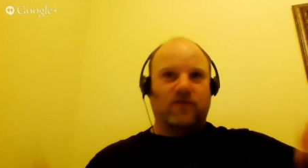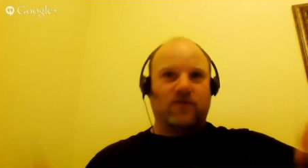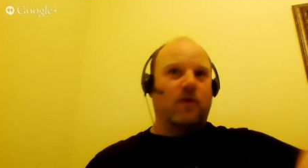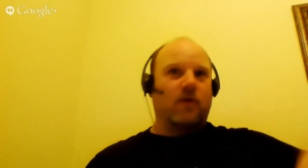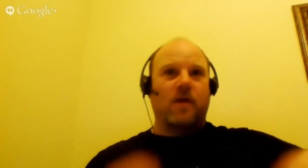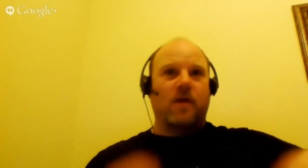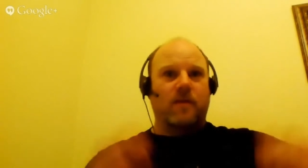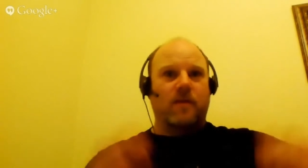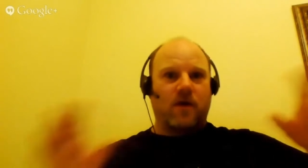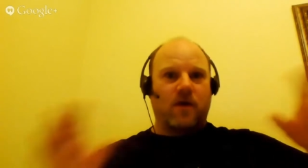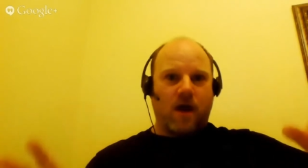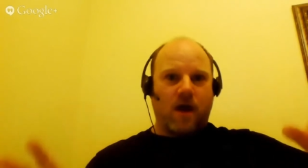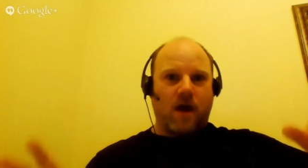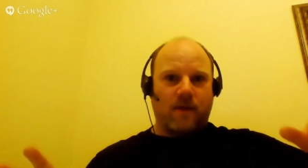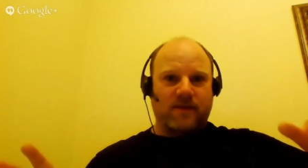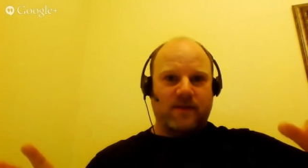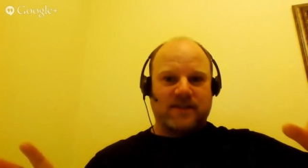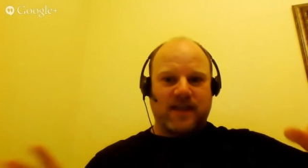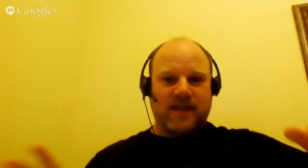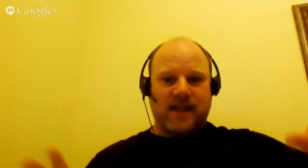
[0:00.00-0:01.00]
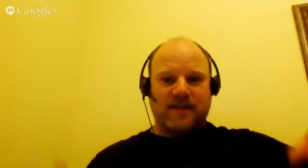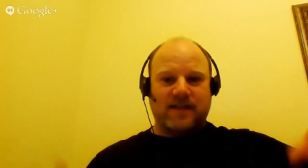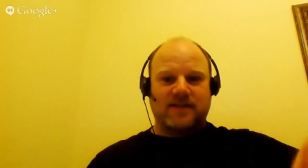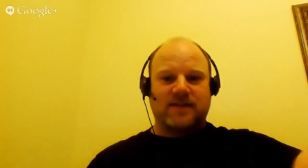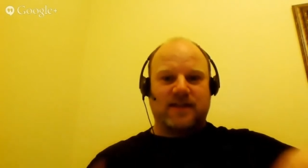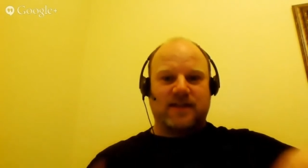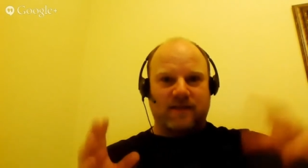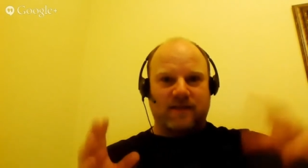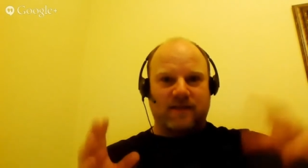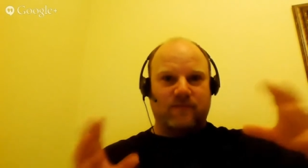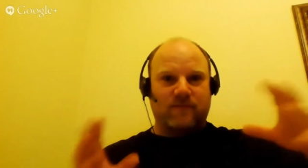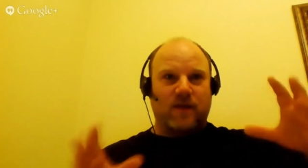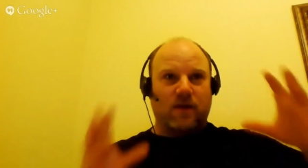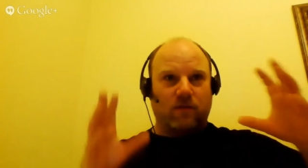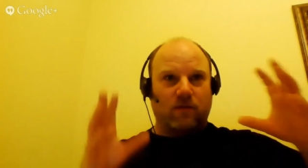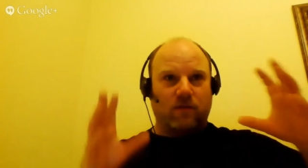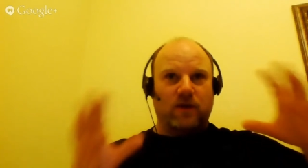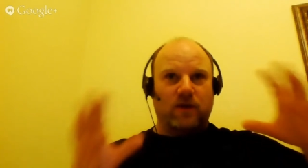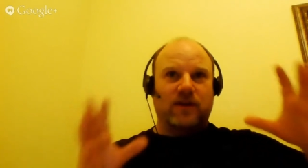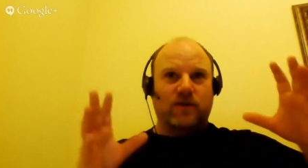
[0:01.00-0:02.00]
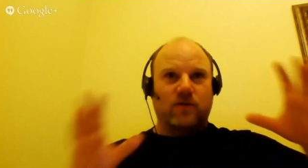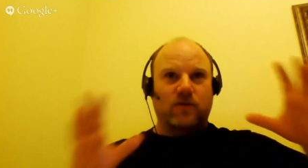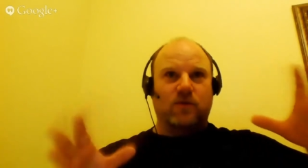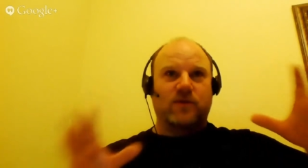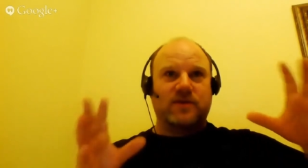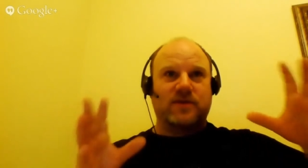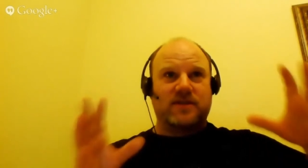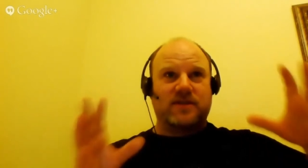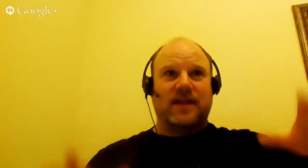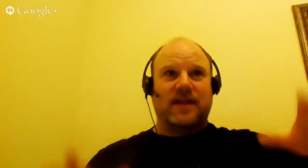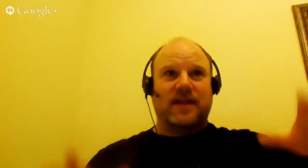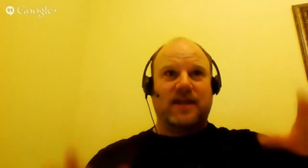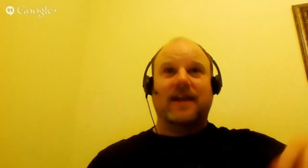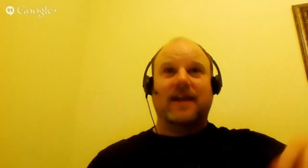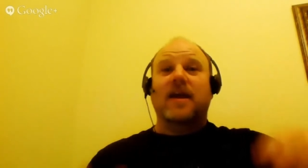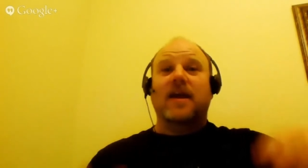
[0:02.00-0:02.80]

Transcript: Don't worry about common sense. Give me a really cool scene,